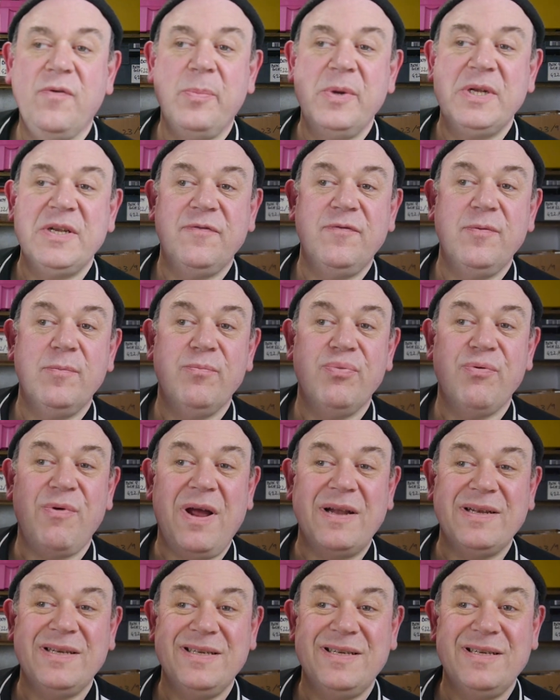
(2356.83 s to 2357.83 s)
from a different
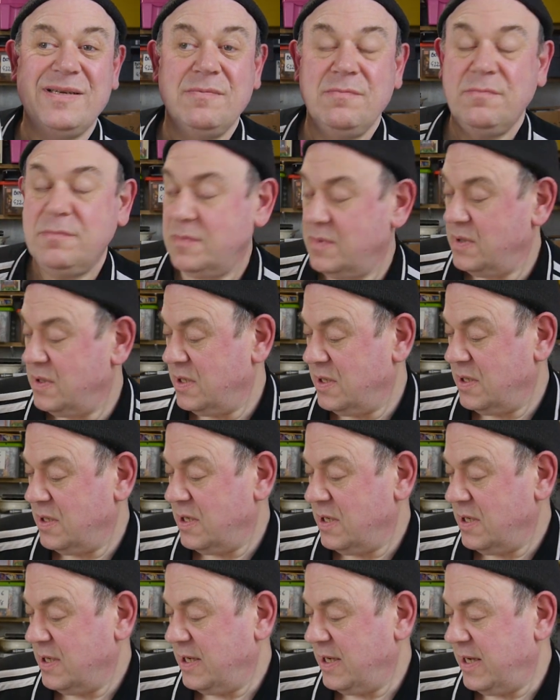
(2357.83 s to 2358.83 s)
brand,
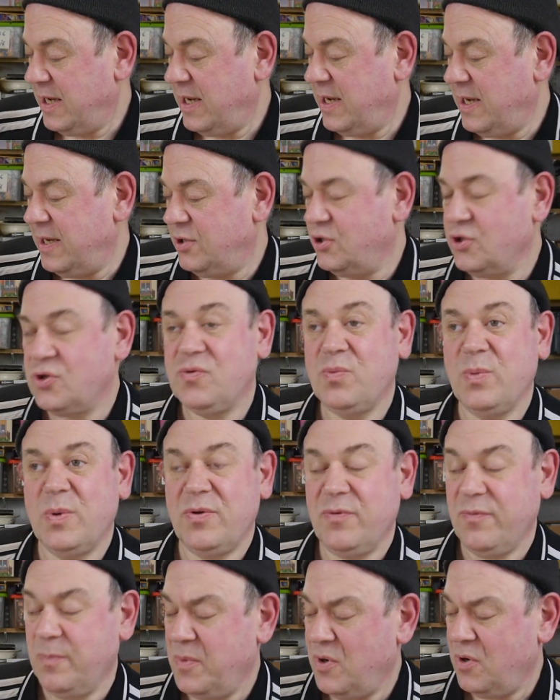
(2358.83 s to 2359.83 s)
It, just with
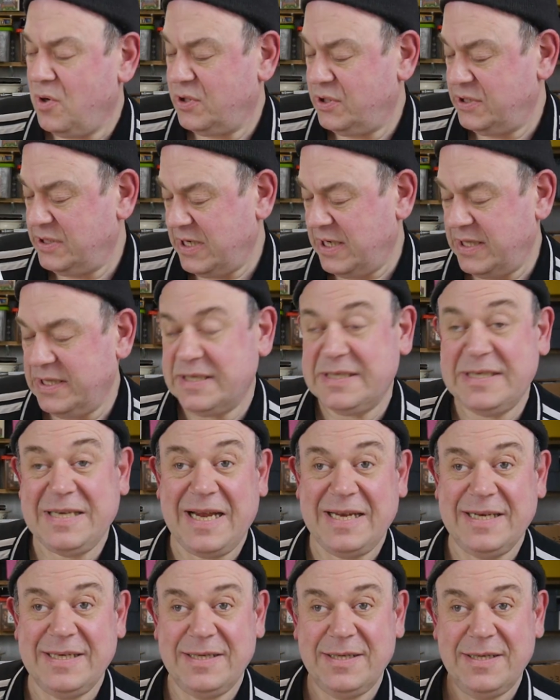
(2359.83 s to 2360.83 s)
the remote and the
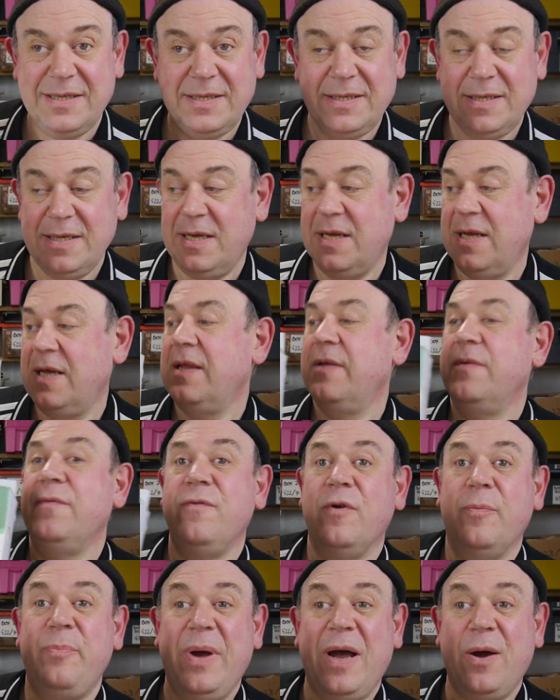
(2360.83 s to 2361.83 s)
stand,
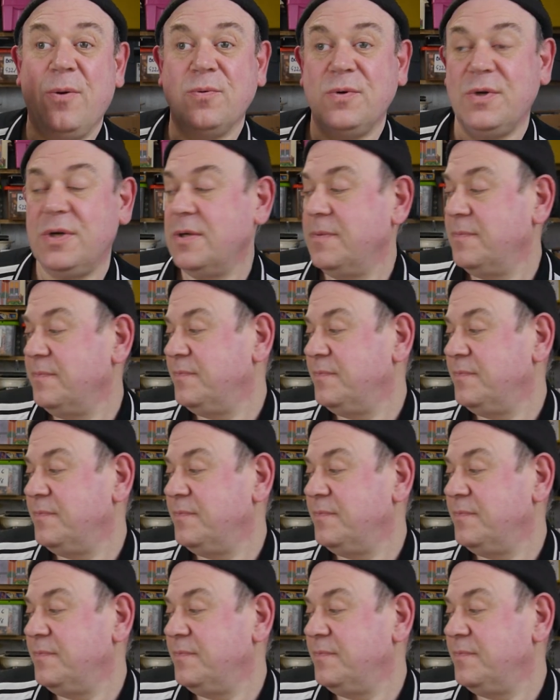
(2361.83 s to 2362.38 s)
for a pound.